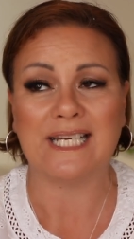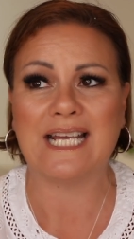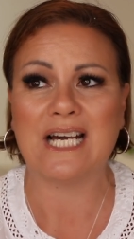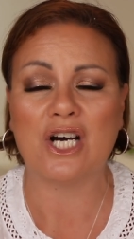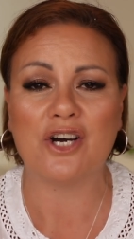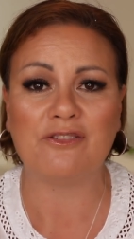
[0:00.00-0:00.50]

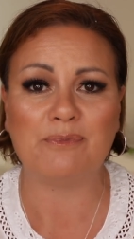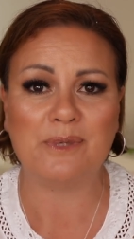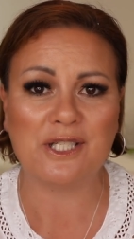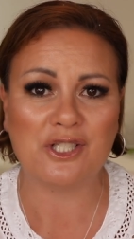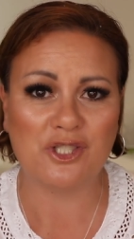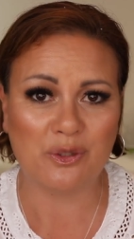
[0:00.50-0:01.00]
Now I've
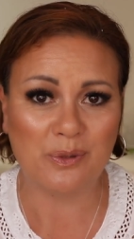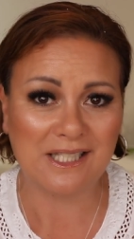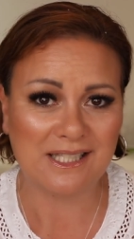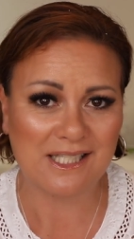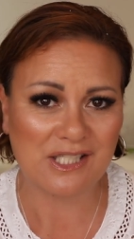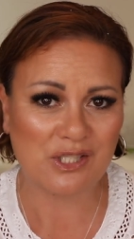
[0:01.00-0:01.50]
been
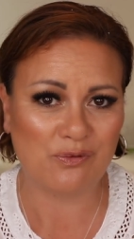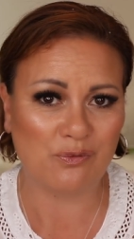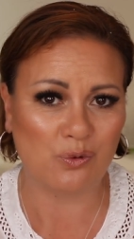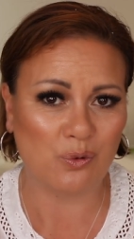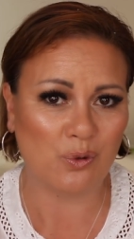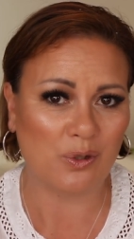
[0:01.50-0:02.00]
doing this
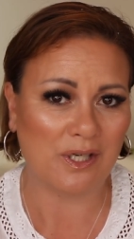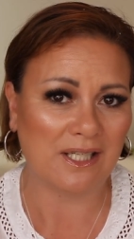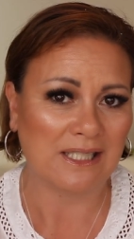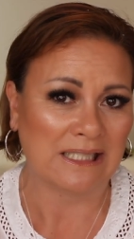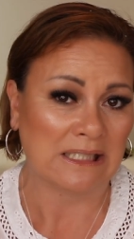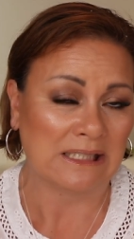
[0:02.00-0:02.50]
for